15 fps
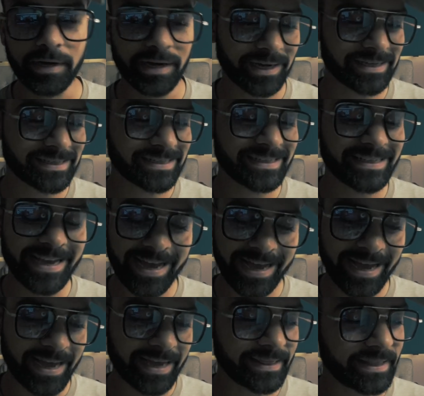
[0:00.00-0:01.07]
Cause
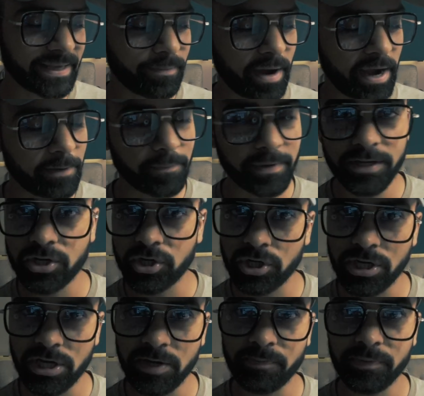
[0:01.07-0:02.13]
yeah, they might be
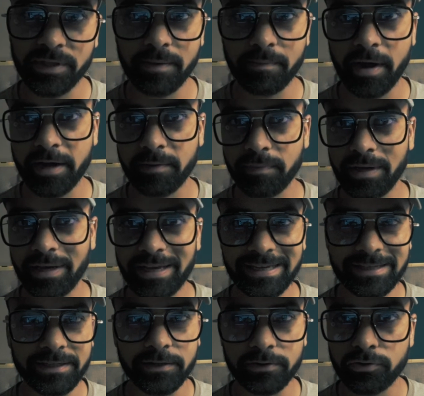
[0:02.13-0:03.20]
cheap, they might be
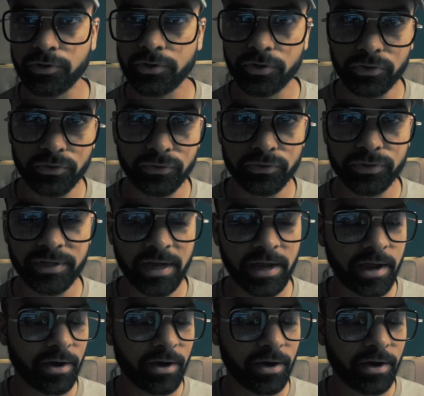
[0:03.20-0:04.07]
easier to use.